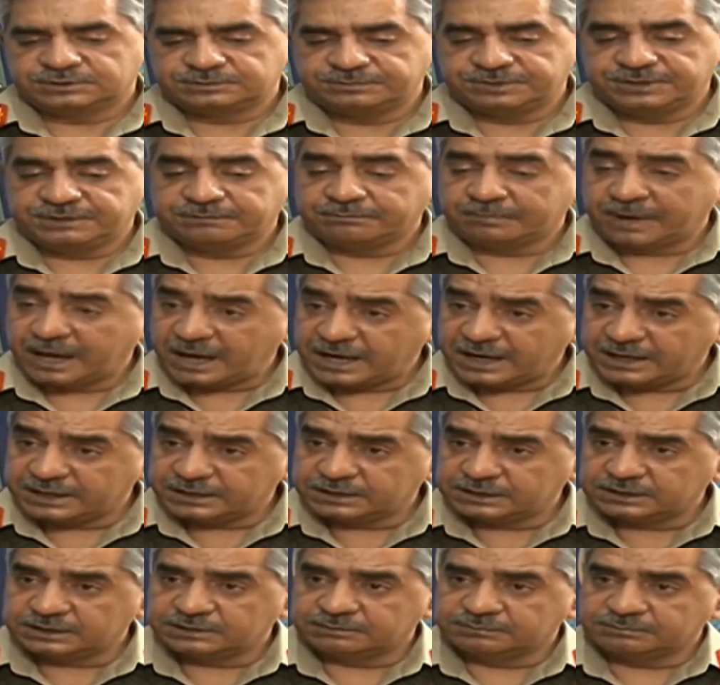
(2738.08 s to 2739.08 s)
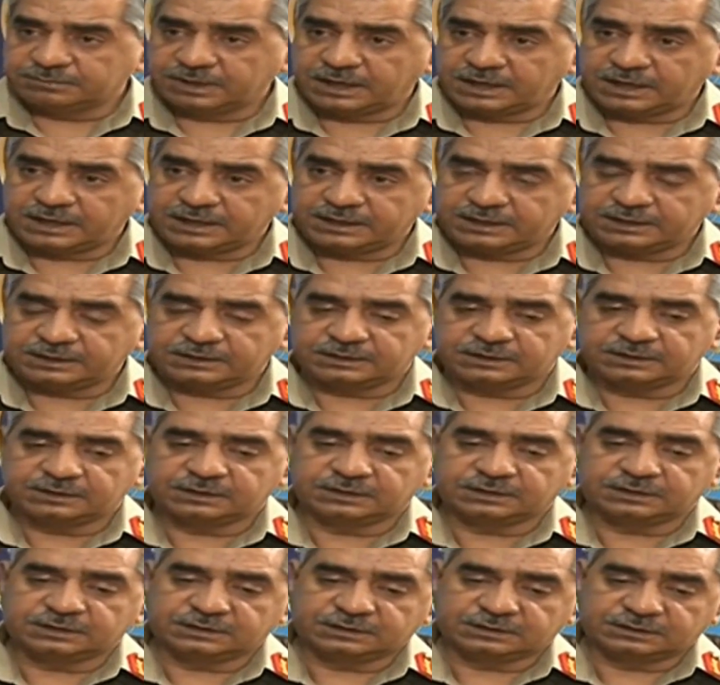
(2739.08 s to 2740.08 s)
It's being manned by
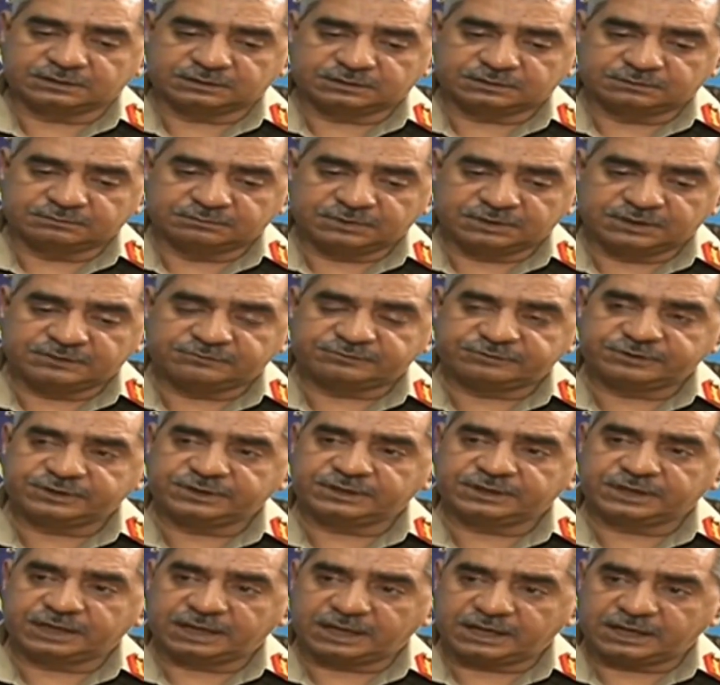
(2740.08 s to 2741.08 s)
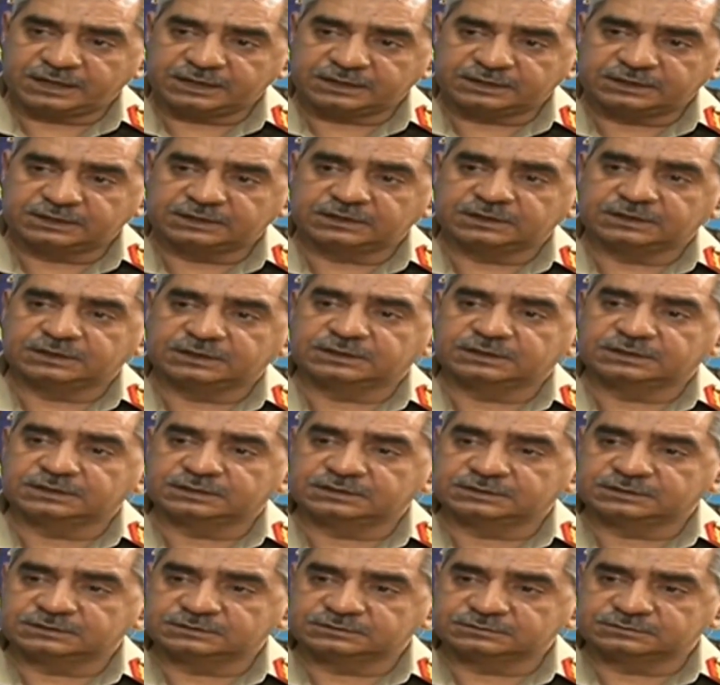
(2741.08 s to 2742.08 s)
the military and
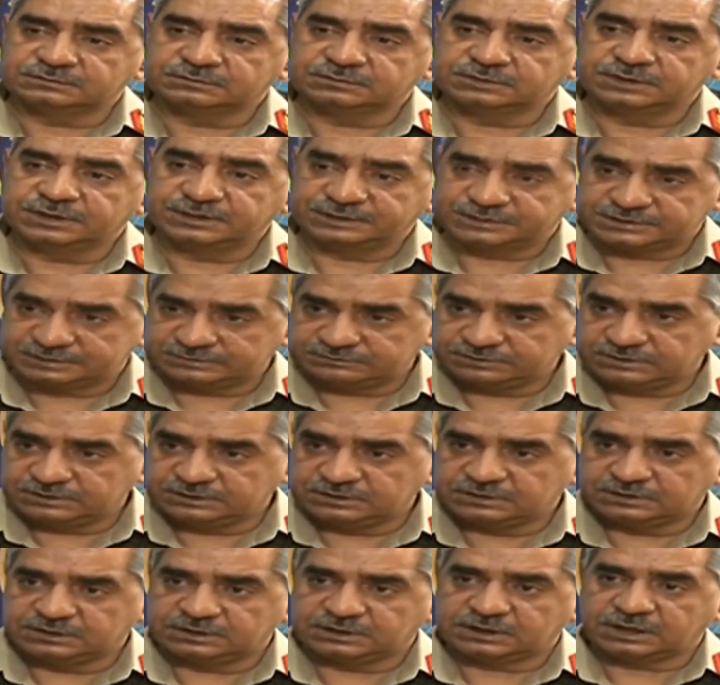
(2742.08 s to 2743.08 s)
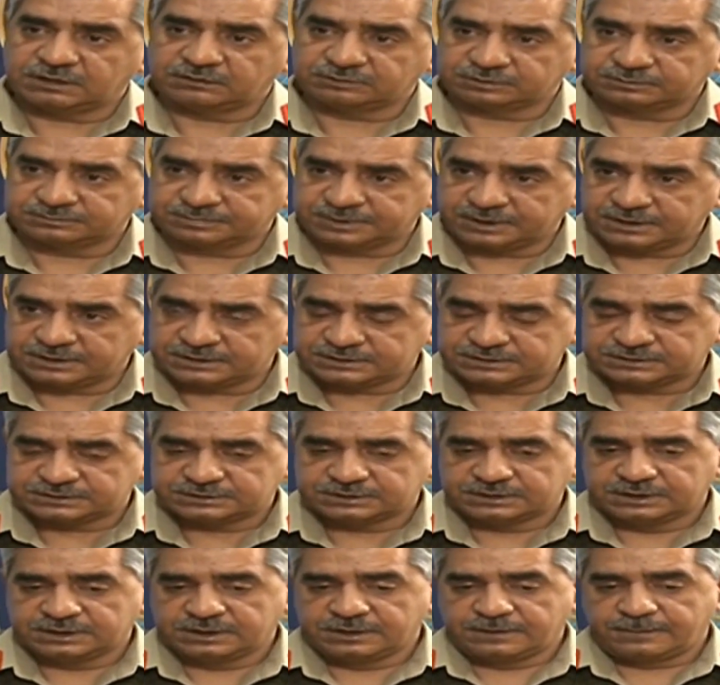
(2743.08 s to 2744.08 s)
their civil
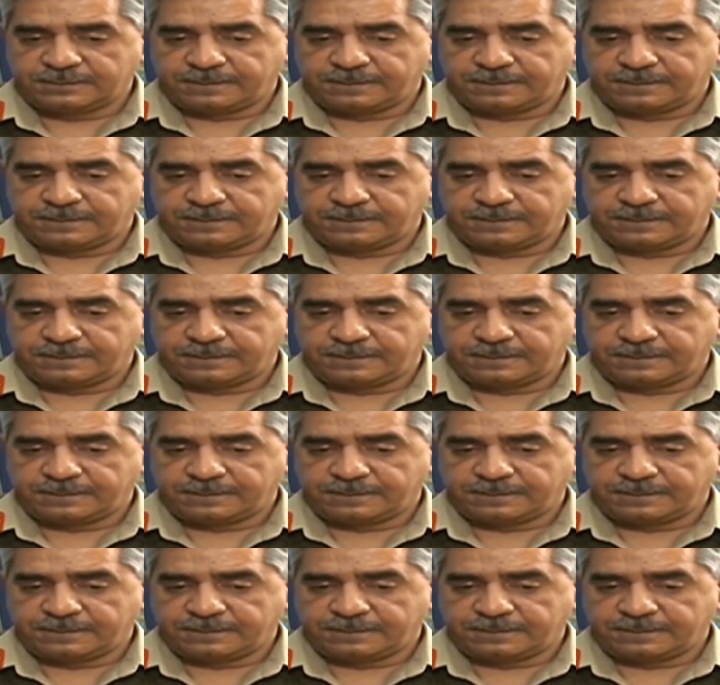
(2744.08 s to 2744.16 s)
counterparts.